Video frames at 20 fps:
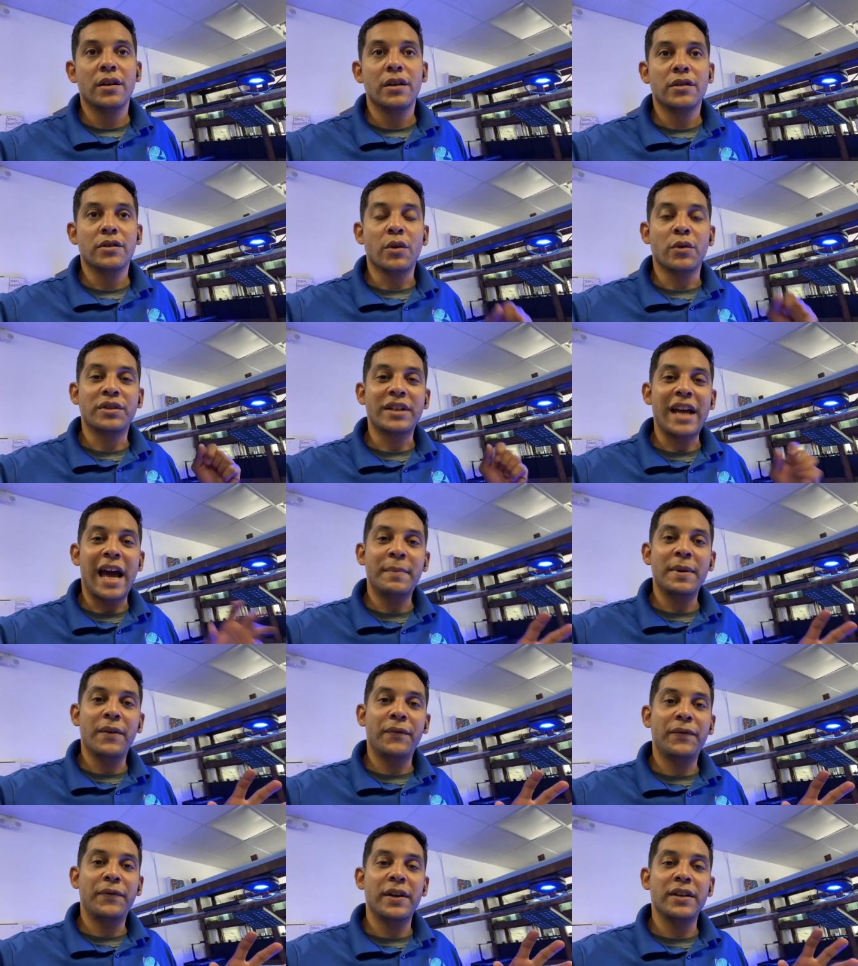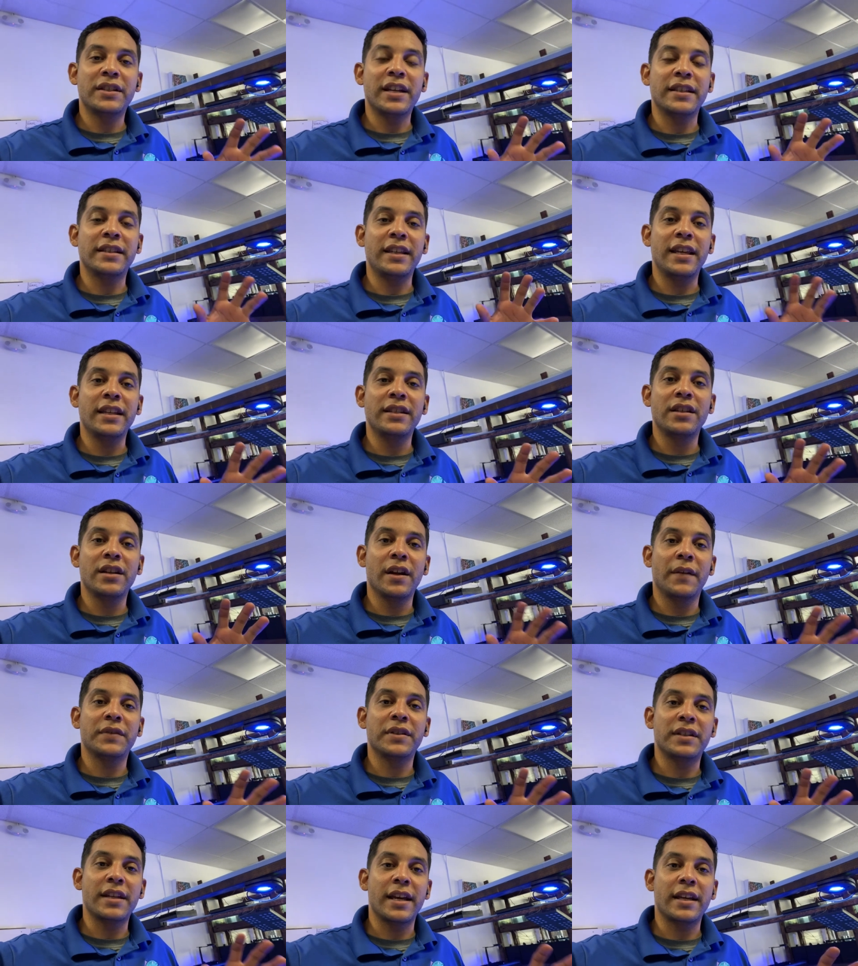So it's got to be a fish that's easy
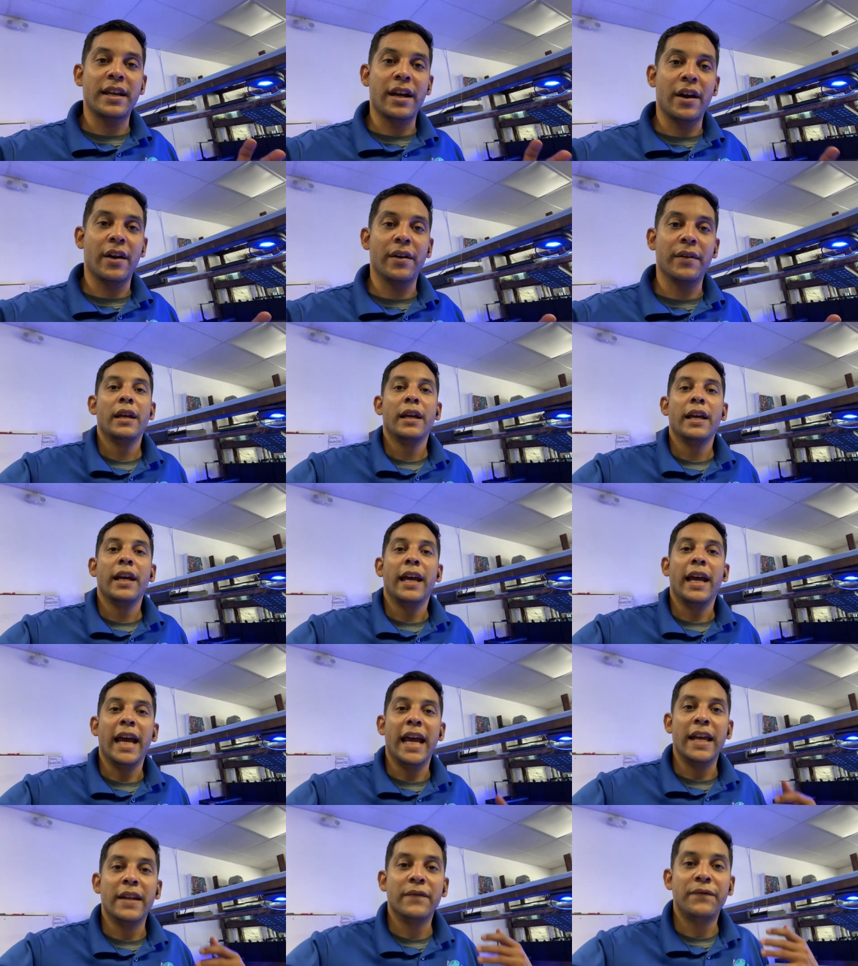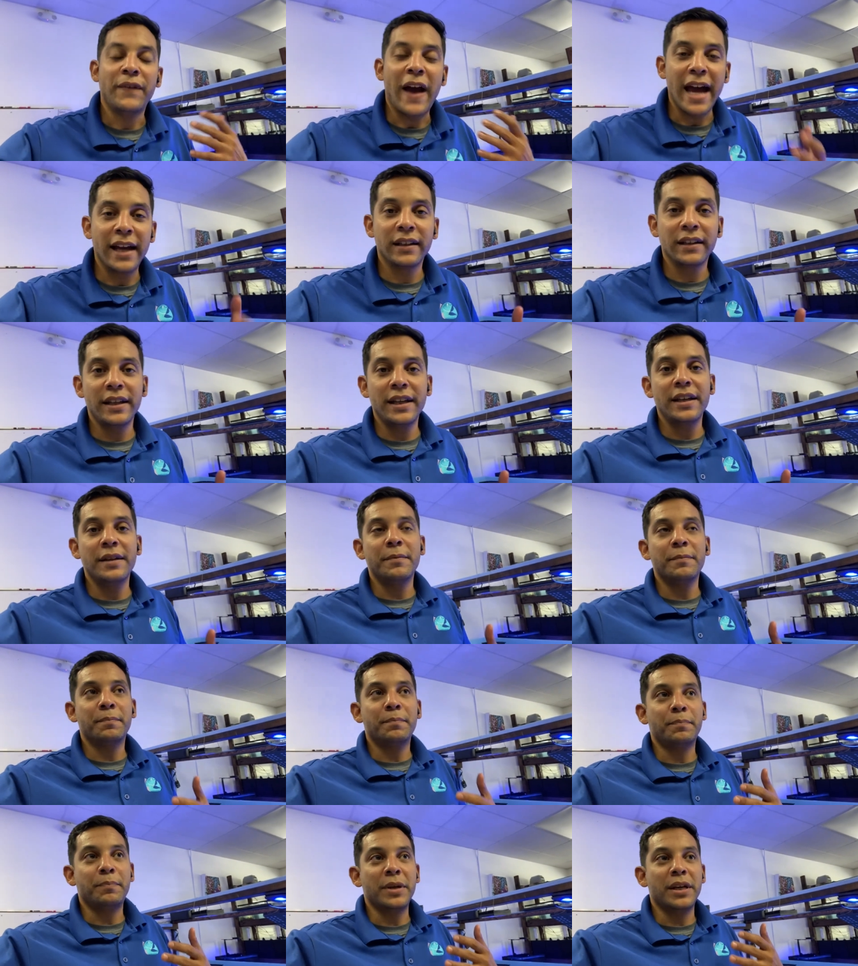enough to take care of. And finally,
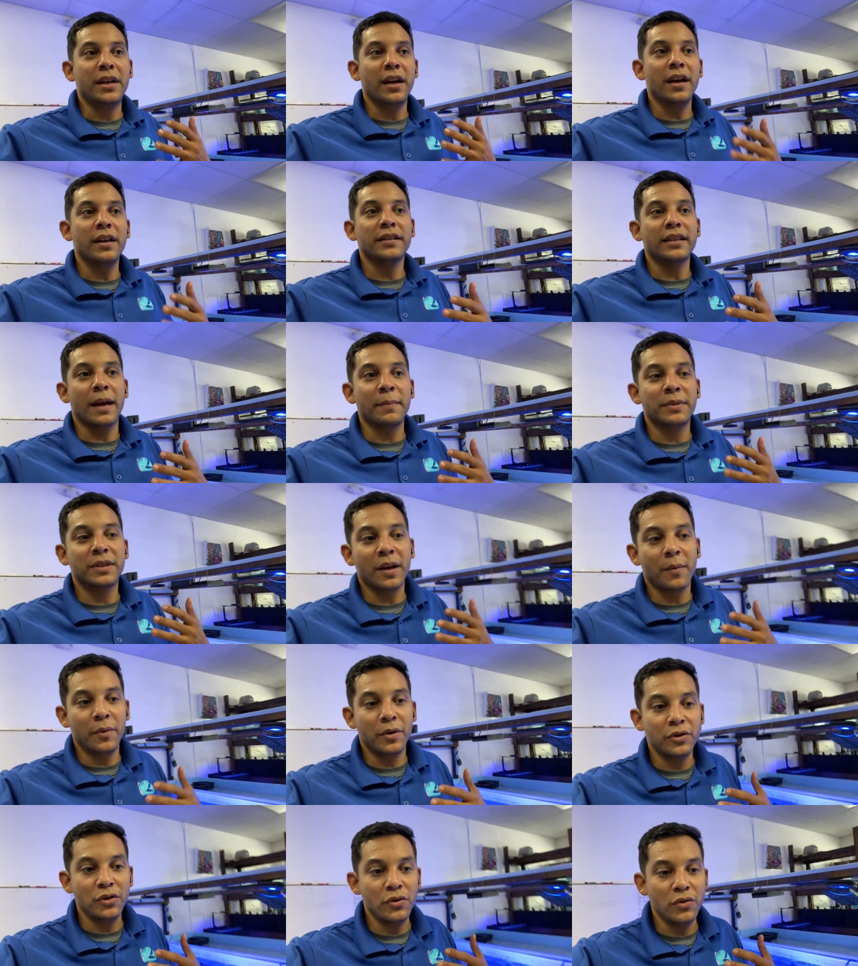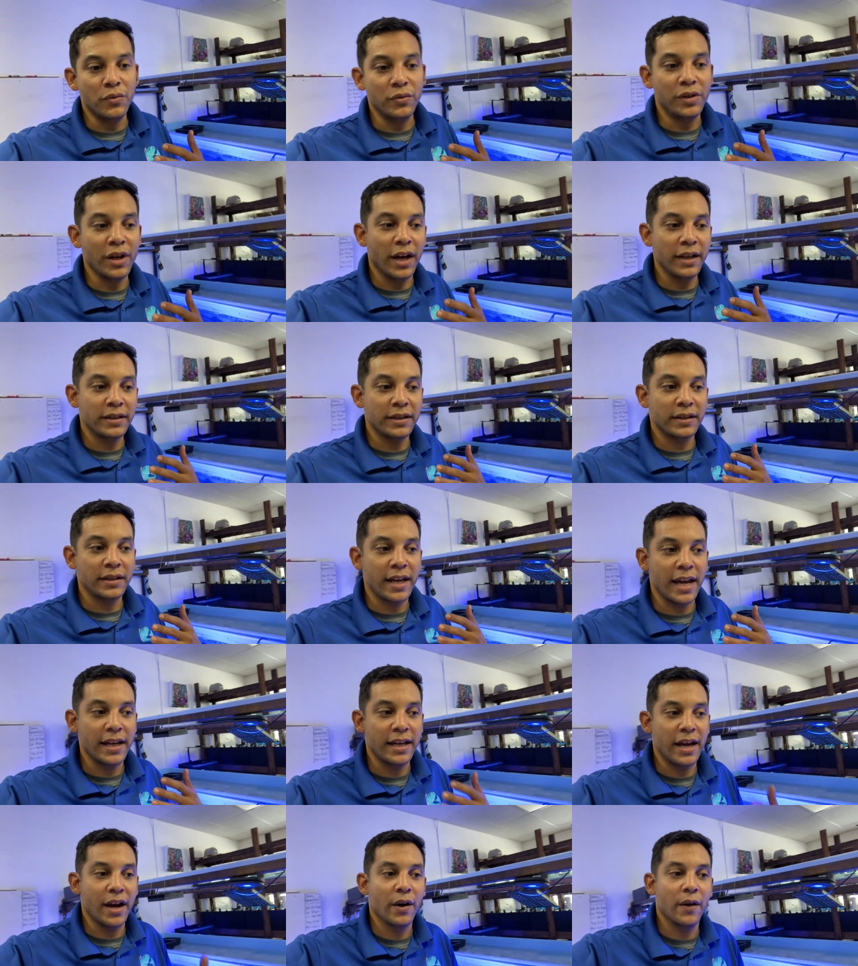because I'm someone who does
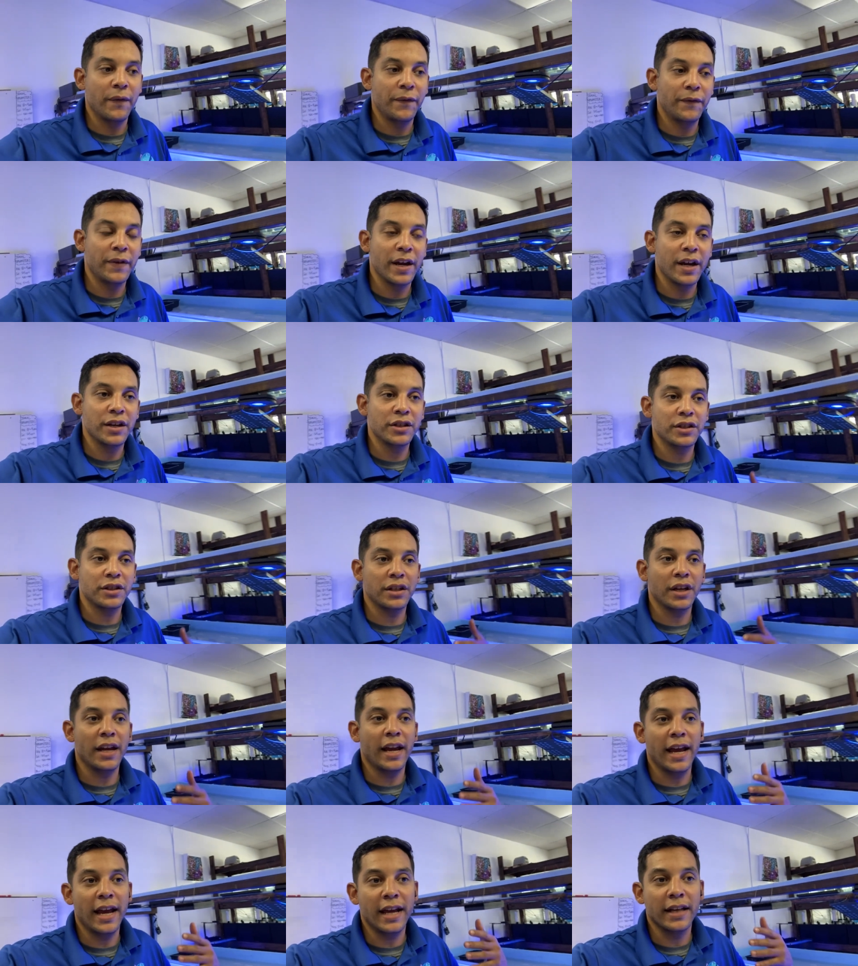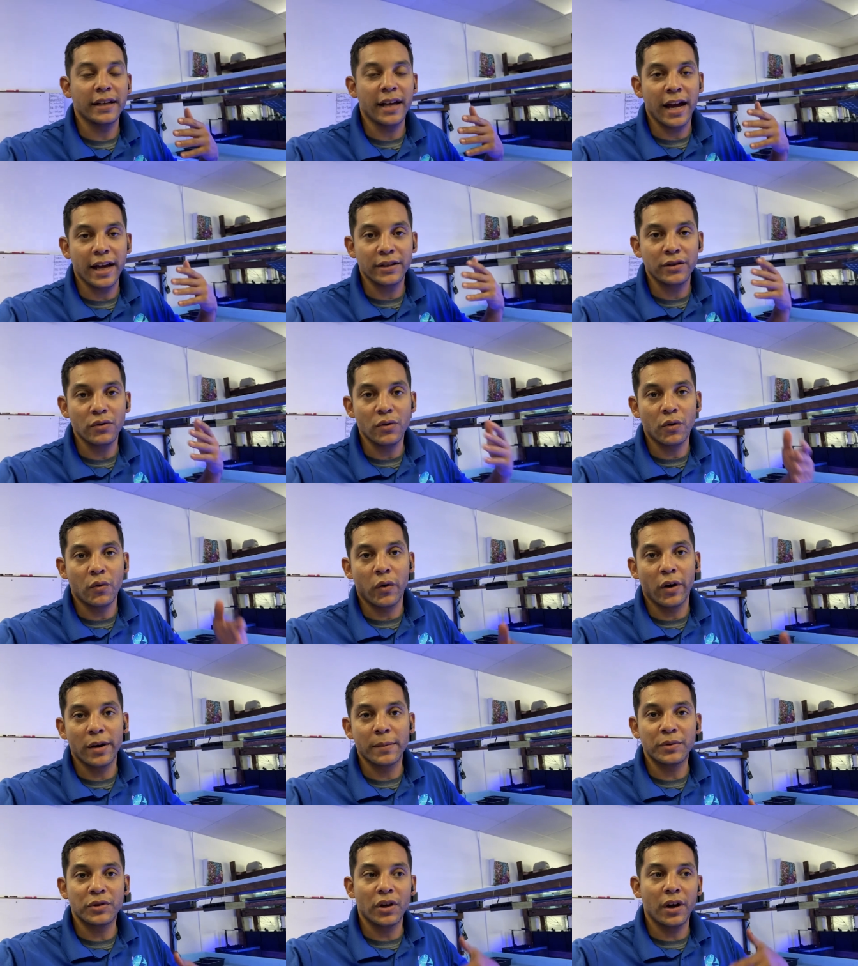take care of fish and I do
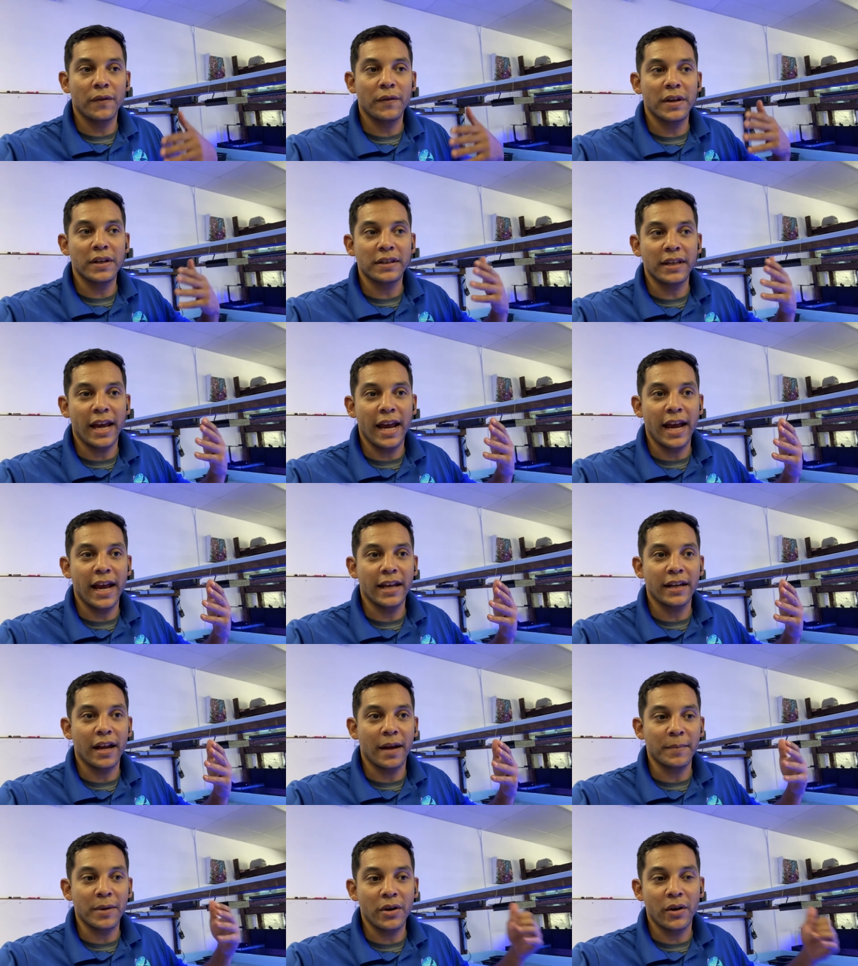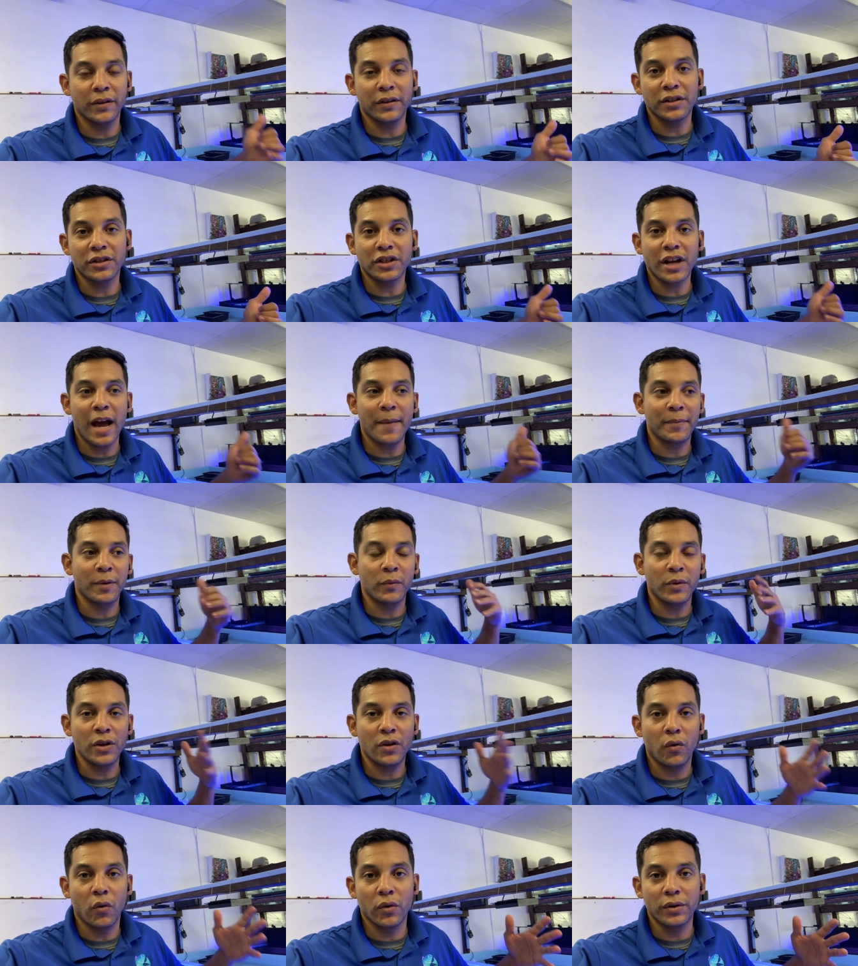aquarium service and I'm here at the shop and
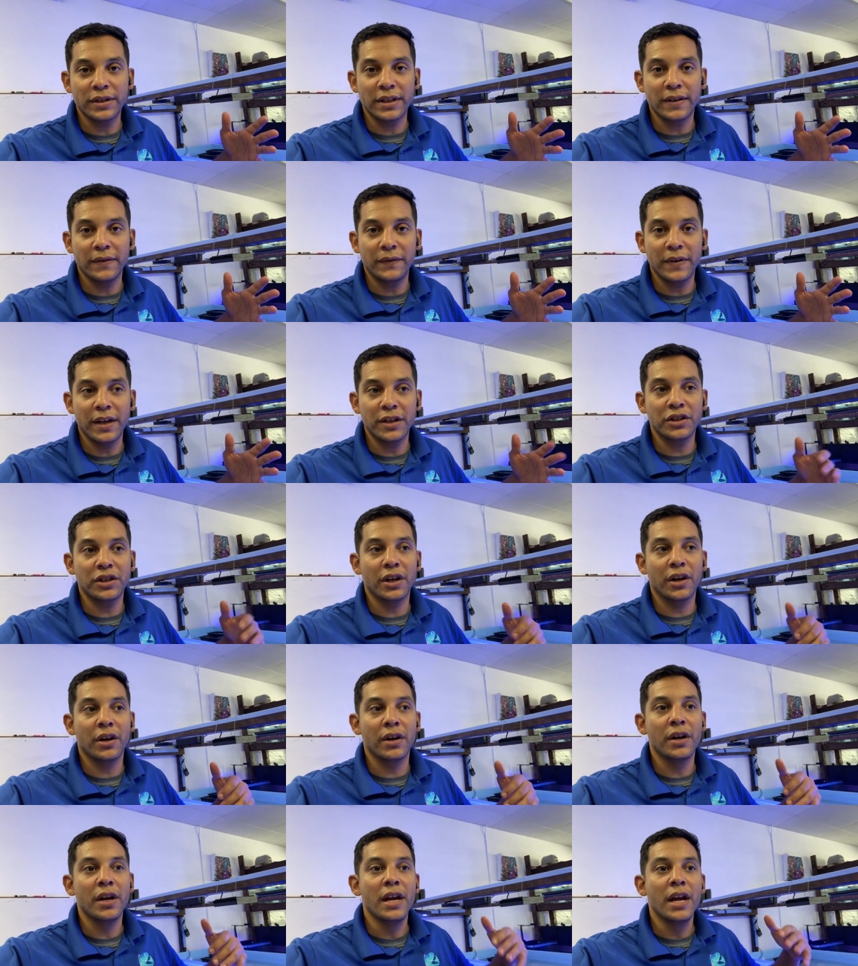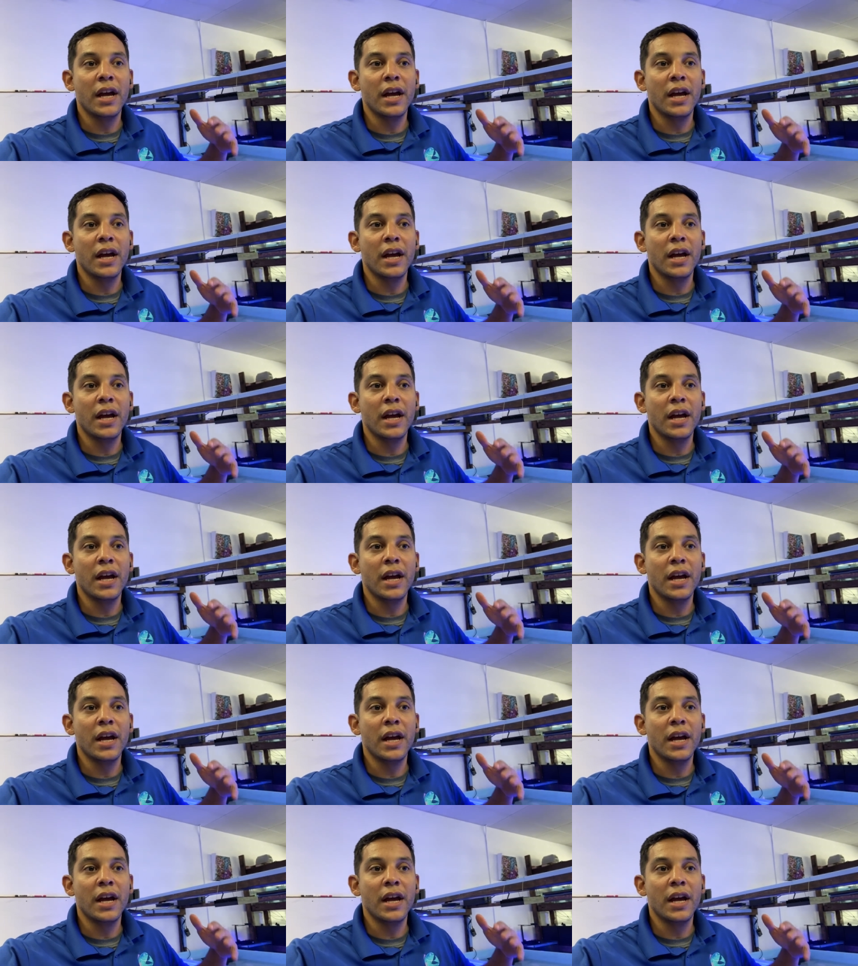we quarantine fish here,